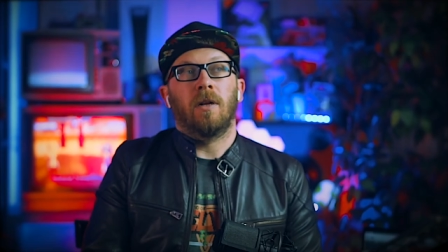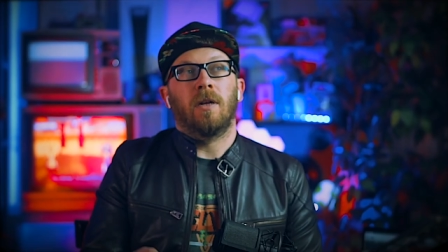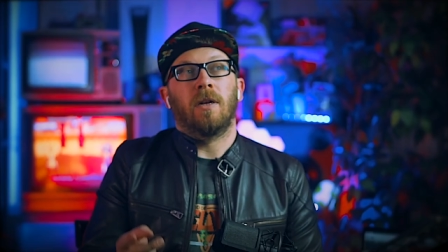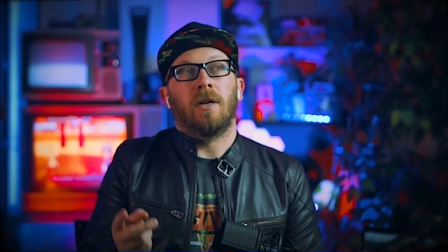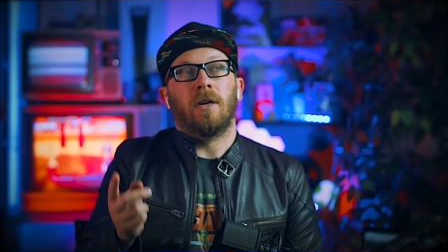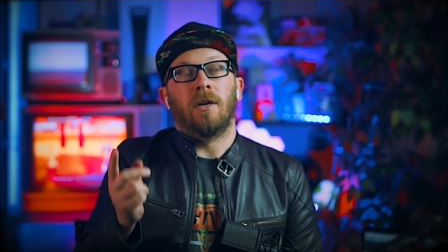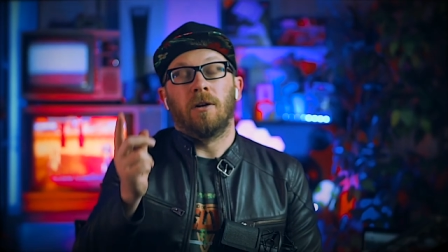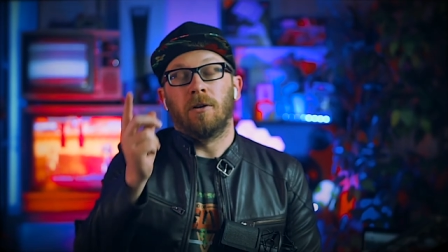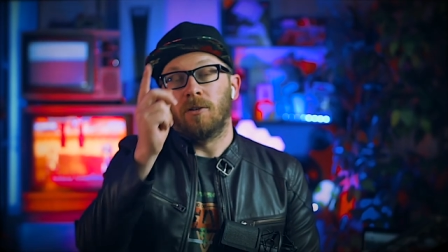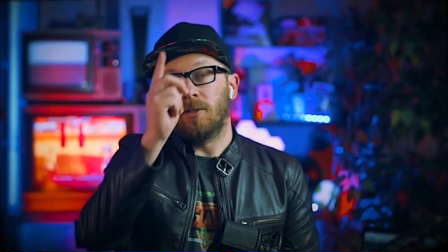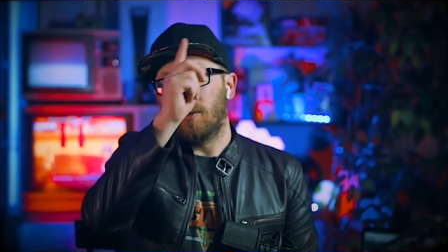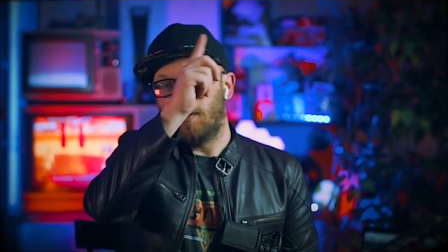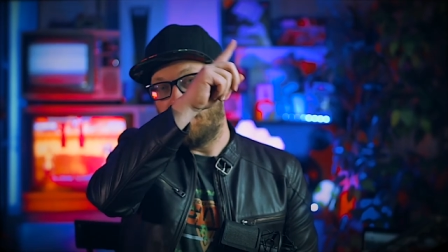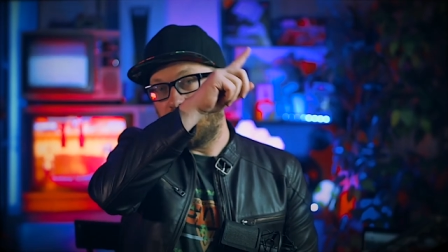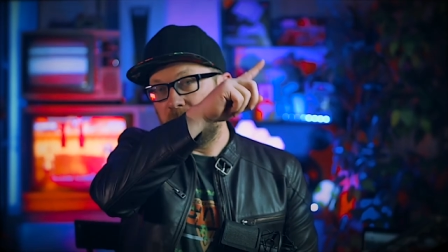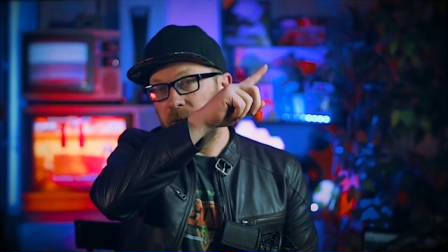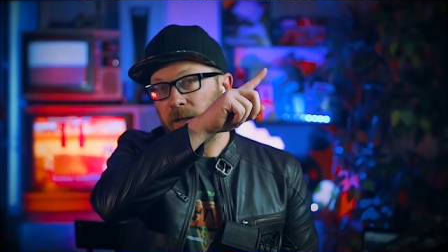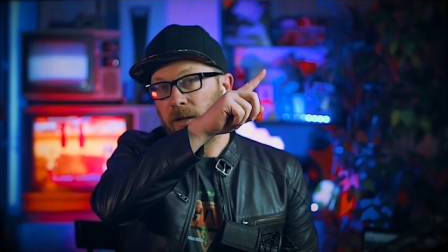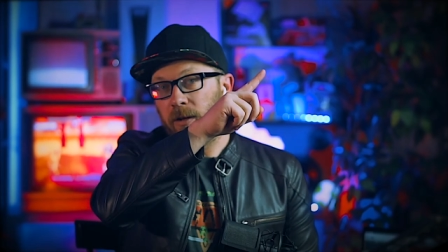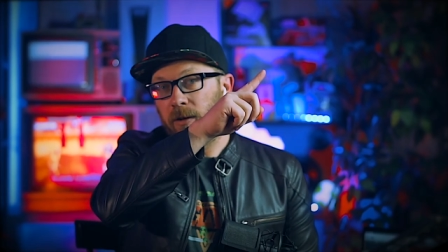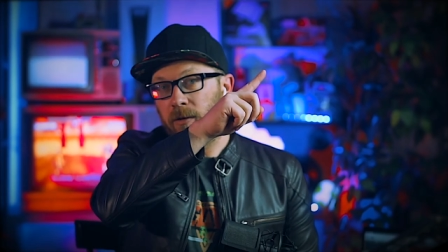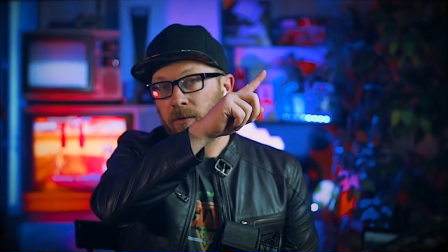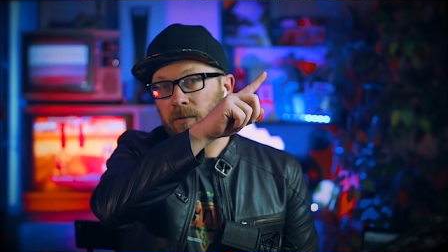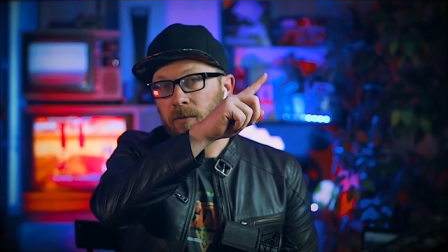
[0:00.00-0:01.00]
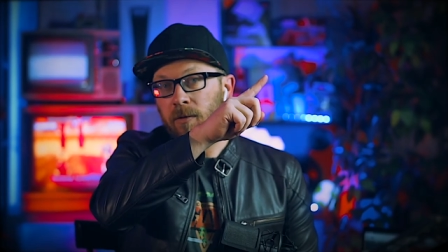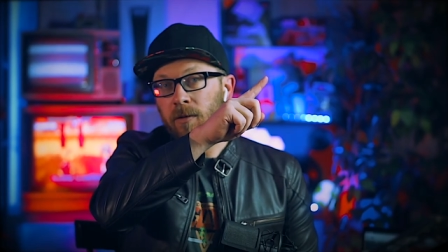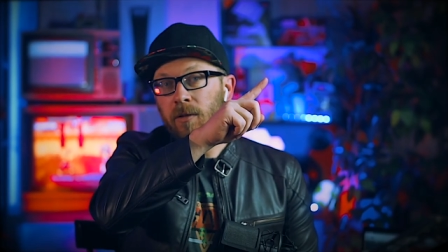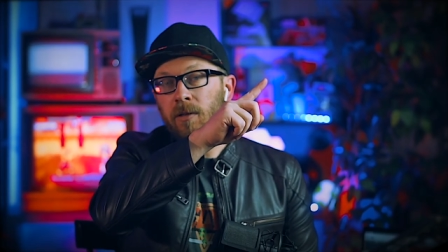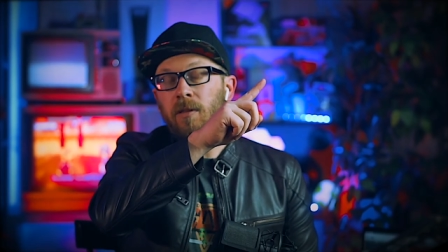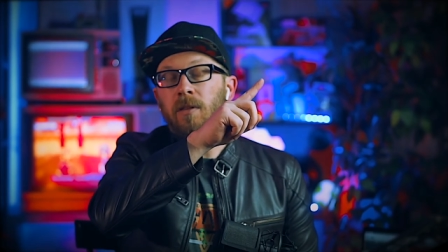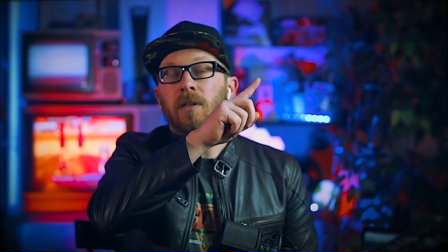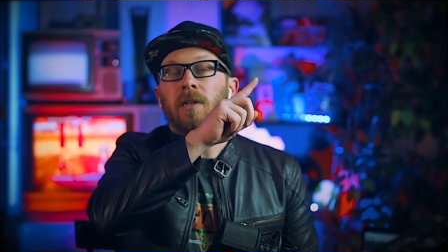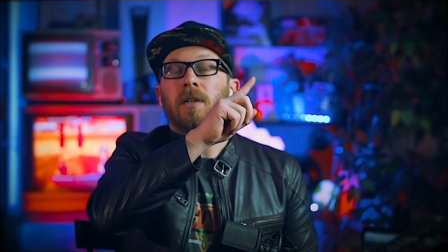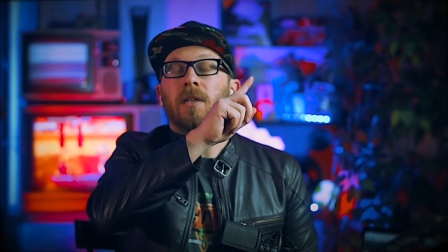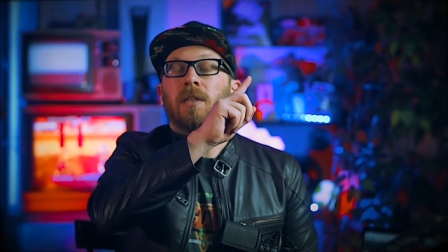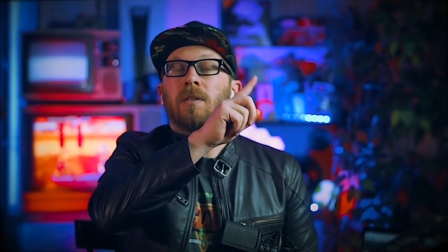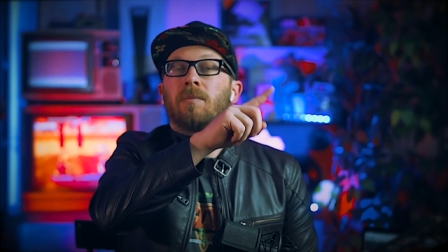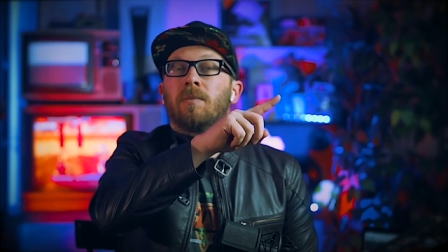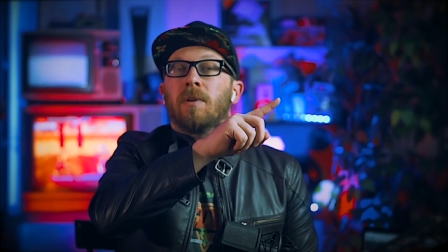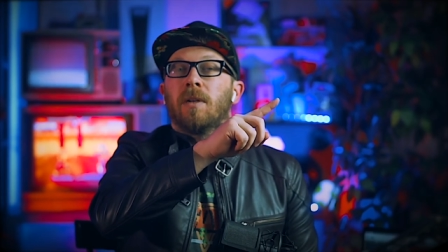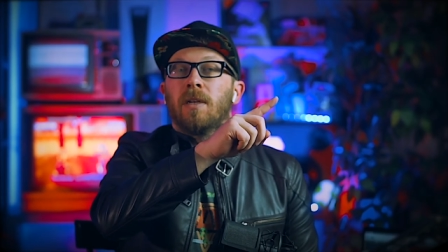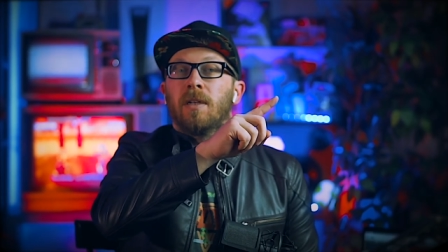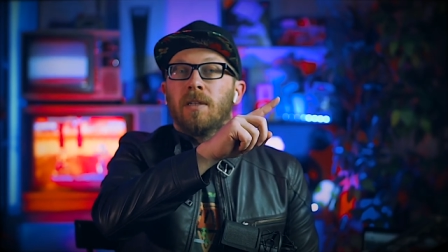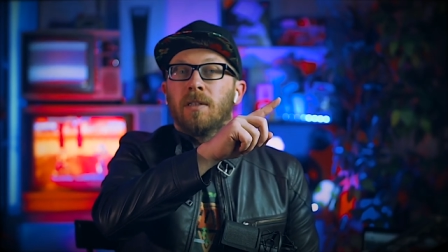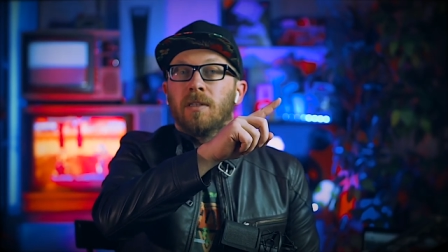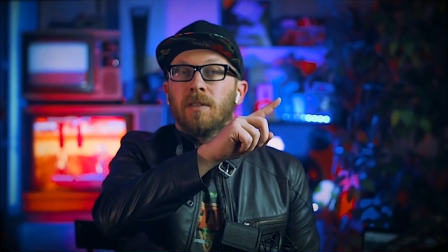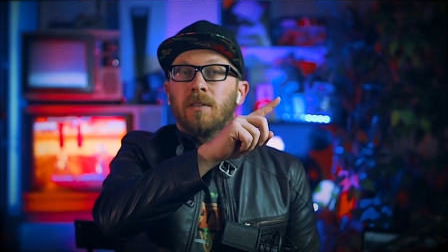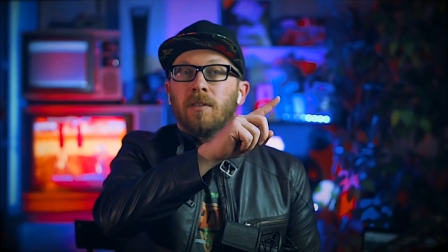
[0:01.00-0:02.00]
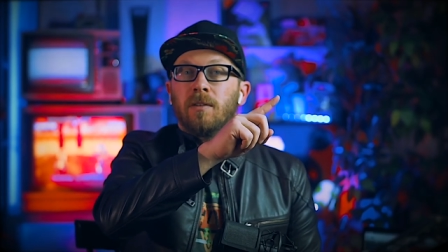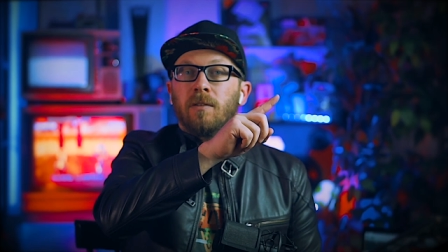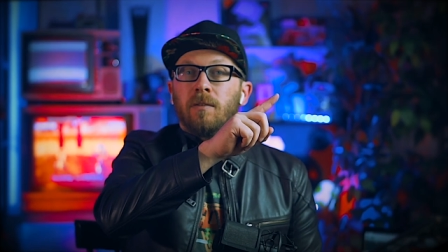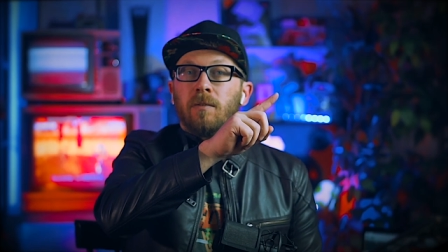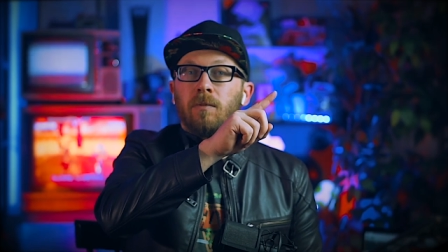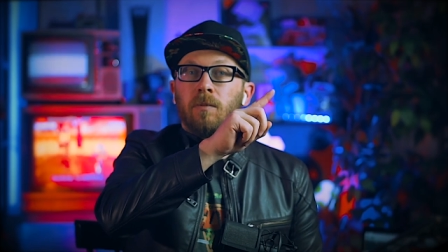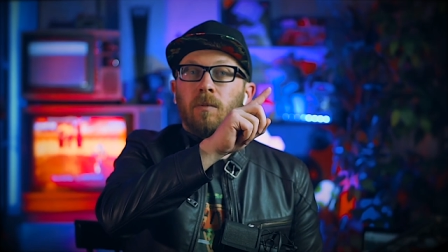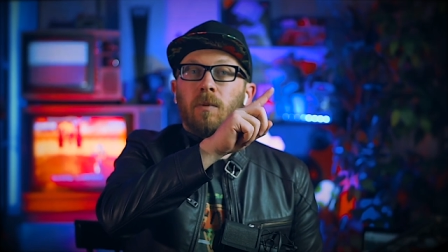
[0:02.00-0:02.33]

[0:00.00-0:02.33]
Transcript: here's a video that explains